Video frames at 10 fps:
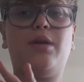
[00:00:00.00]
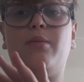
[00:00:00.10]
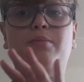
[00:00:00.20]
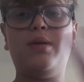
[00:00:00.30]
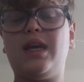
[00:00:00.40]
but
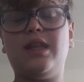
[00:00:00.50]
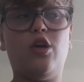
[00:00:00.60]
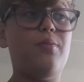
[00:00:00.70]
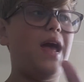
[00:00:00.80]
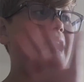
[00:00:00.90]
I'll be picking that
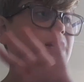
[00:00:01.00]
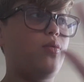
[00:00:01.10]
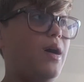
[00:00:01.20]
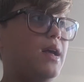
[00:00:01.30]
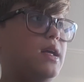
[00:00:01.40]
up
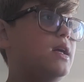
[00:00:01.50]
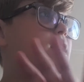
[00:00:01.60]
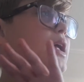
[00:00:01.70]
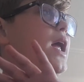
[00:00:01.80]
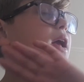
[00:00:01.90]
anyway.
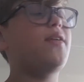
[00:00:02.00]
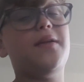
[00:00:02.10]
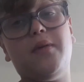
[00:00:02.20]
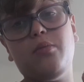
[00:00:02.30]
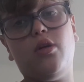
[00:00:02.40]
Even
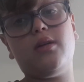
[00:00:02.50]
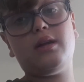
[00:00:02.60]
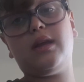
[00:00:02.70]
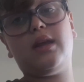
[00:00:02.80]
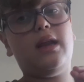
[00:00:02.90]
if I'm not
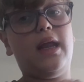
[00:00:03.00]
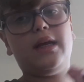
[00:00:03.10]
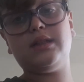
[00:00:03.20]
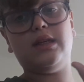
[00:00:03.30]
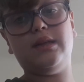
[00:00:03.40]

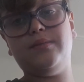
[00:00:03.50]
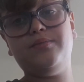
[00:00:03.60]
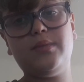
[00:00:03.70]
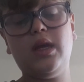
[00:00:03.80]
collecting